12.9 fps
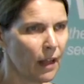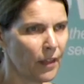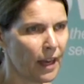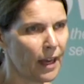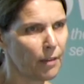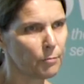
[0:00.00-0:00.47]

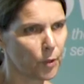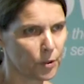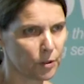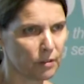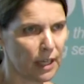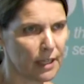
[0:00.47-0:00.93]
that have
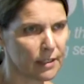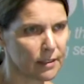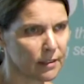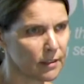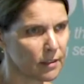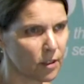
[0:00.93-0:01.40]

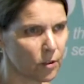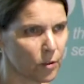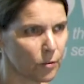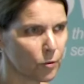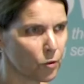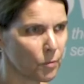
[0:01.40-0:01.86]
moderators, because there's a
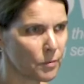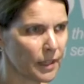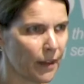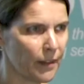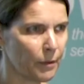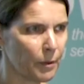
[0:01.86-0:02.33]
lot of forums
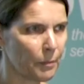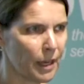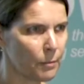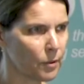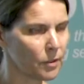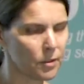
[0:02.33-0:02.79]
out there where
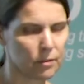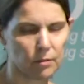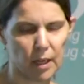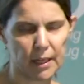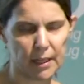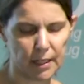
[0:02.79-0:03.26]
people can just
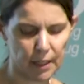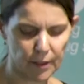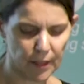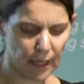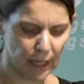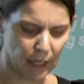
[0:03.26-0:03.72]
write
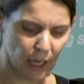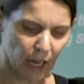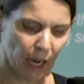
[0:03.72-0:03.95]
anything.